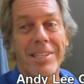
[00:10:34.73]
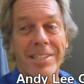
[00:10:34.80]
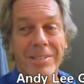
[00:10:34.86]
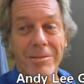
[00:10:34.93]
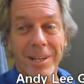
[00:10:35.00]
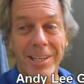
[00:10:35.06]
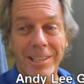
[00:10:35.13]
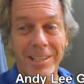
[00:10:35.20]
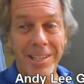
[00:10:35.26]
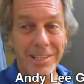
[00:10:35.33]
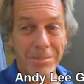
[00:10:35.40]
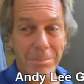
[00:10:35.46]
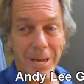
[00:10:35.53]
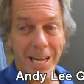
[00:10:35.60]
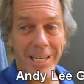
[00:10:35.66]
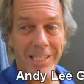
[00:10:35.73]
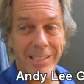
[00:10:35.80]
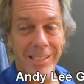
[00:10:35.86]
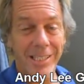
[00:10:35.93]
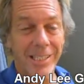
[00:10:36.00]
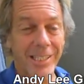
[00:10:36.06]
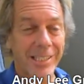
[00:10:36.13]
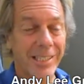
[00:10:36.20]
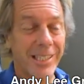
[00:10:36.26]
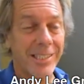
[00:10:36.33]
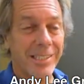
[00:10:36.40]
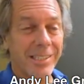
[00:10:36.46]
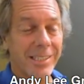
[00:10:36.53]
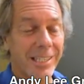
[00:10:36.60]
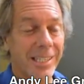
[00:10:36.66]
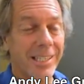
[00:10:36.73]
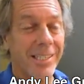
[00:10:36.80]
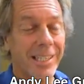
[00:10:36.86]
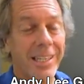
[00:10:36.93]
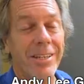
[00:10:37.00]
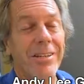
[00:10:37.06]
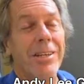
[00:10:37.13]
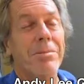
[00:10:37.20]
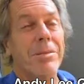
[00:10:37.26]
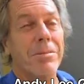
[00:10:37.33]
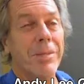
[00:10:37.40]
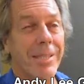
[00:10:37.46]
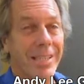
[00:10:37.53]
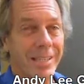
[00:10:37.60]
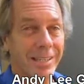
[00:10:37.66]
that's managing, and they don't even speak.